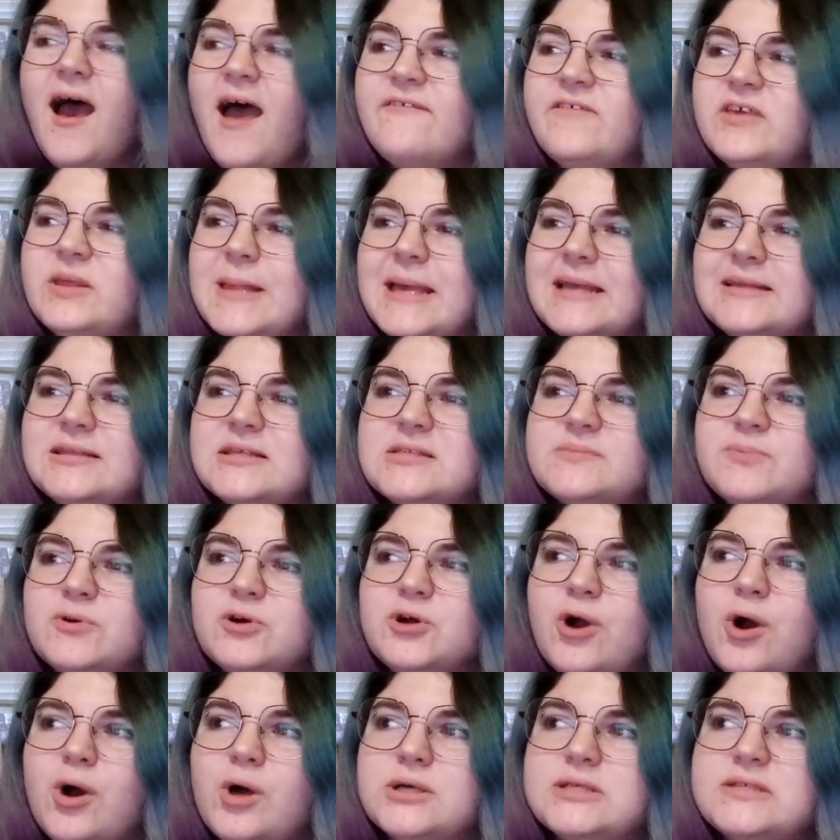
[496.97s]
I feel like this
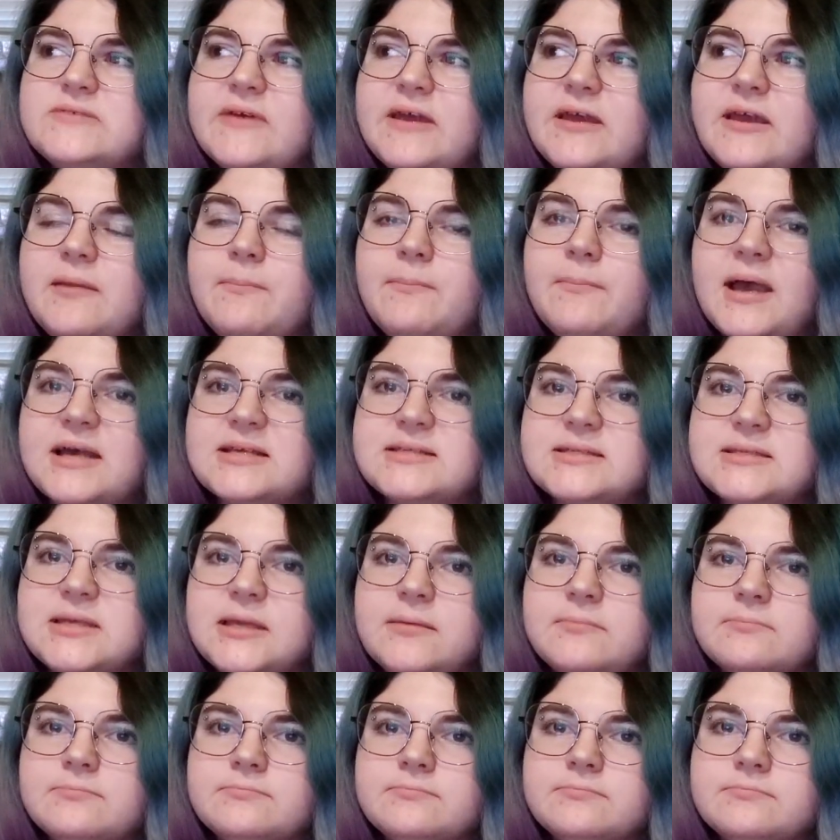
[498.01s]
book haul is very
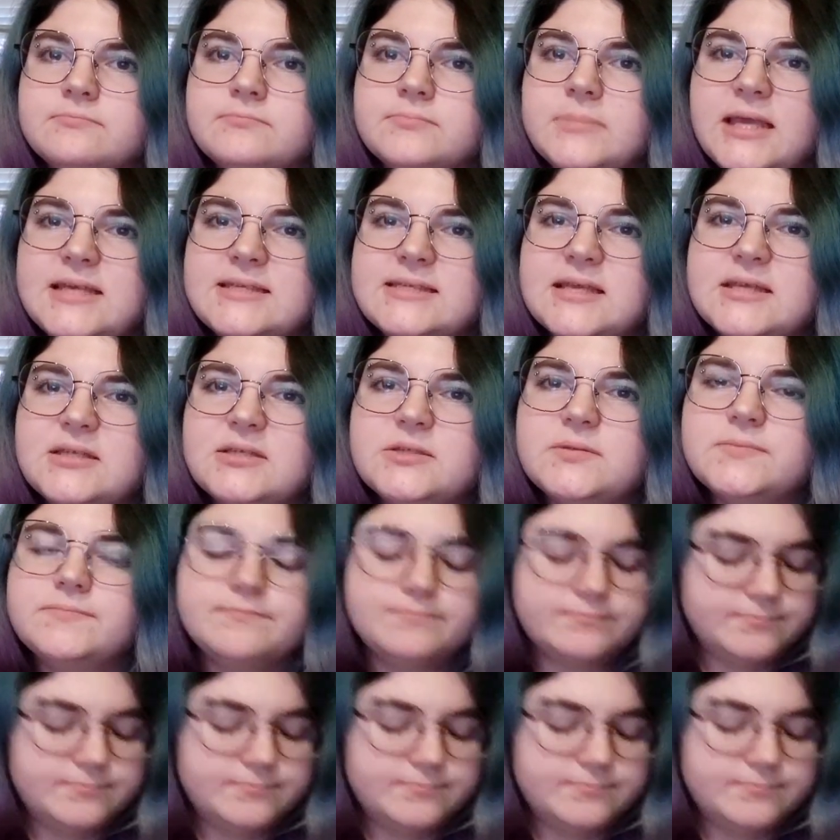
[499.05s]
messy. Is it?